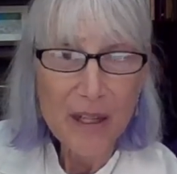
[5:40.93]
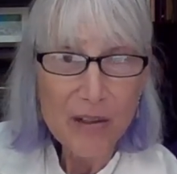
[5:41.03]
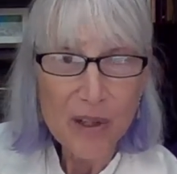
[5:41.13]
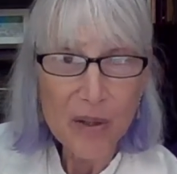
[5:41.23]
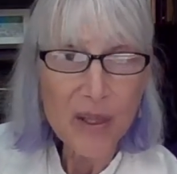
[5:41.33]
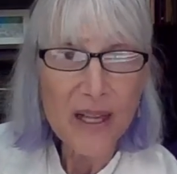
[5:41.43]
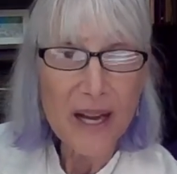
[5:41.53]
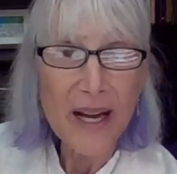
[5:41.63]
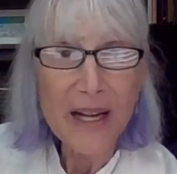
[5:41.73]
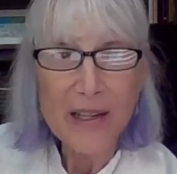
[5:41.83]
So you could
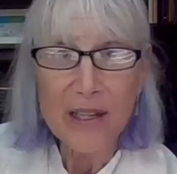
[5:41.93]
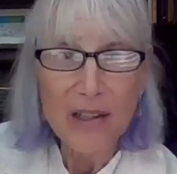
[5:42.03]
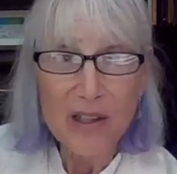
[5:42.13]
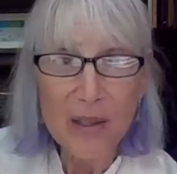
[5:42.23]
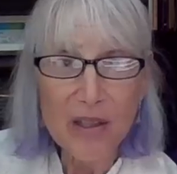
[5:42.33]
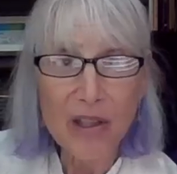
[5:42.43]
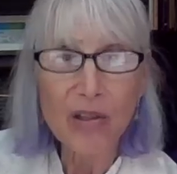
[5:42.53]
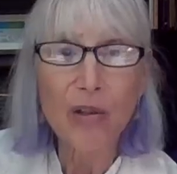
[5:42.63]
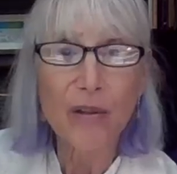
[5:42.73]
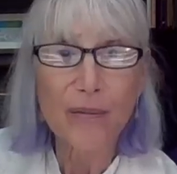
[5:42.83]
add some
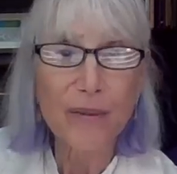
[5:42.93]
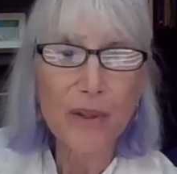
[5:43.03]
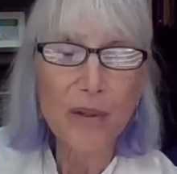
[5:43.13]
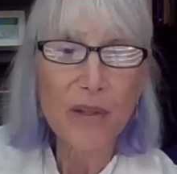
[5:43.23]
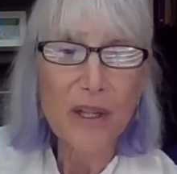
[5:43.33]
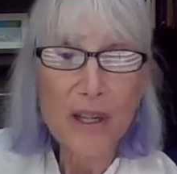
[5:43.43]
additional fruit